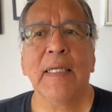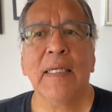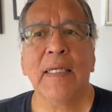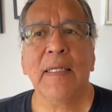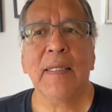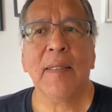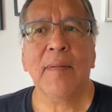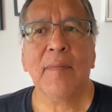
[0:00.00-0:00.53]

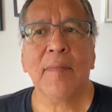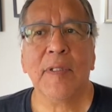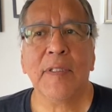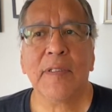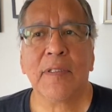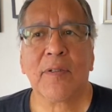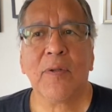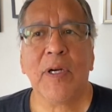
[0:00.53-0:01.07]

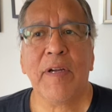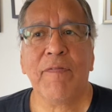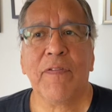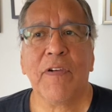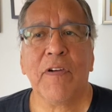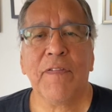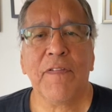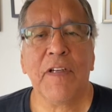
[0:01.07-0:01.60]
it's great
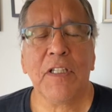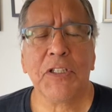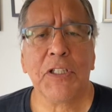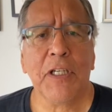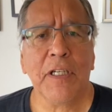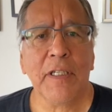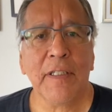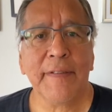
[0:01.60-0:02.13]
for
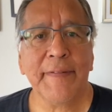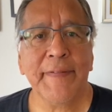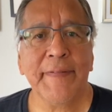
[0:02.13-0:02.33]
fishing.